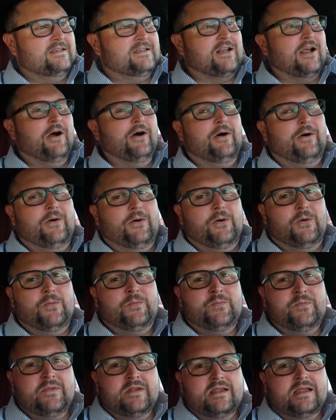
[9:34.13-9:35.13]
So
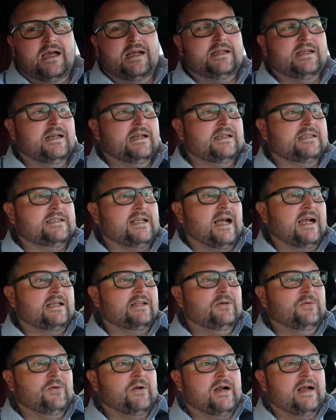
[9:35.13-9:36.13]
I did
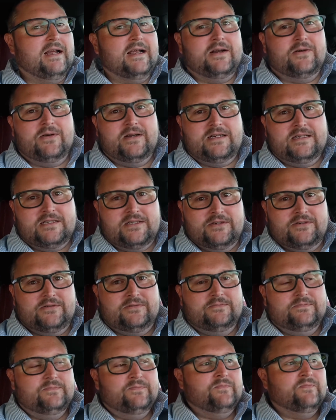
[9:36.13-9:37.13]
exactly what I agreed to,
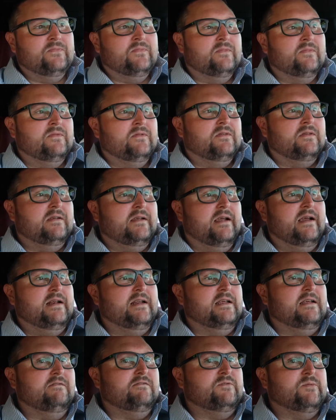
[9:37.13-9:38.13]
and
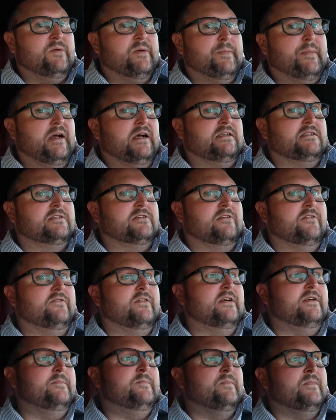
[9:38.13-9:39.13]
he gives me a bad
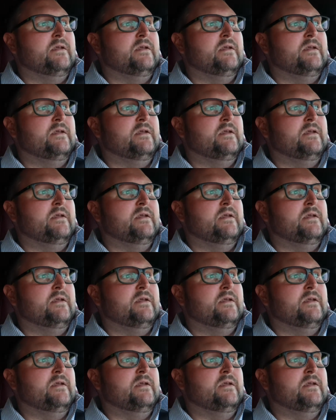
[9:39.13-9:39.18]
survey.